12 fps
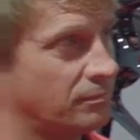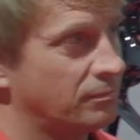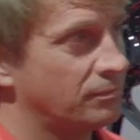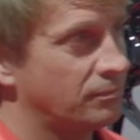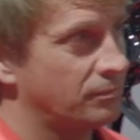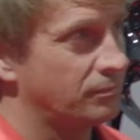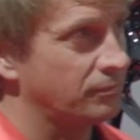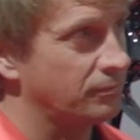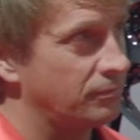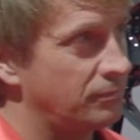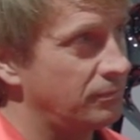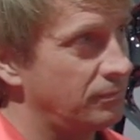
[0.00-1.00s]

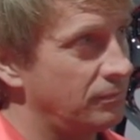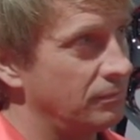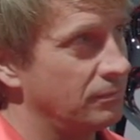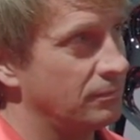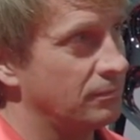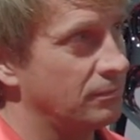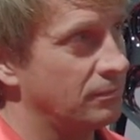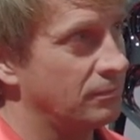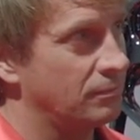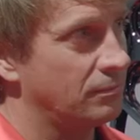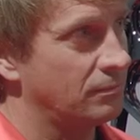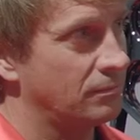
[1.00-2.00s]

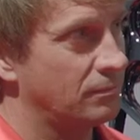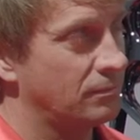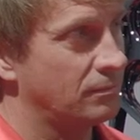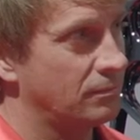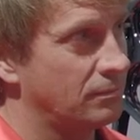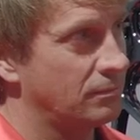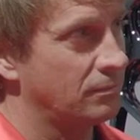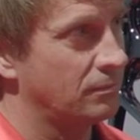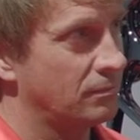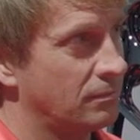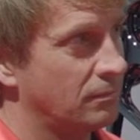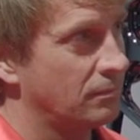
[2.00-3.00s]

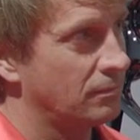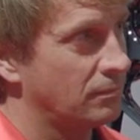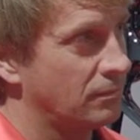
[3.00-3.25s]
(silent)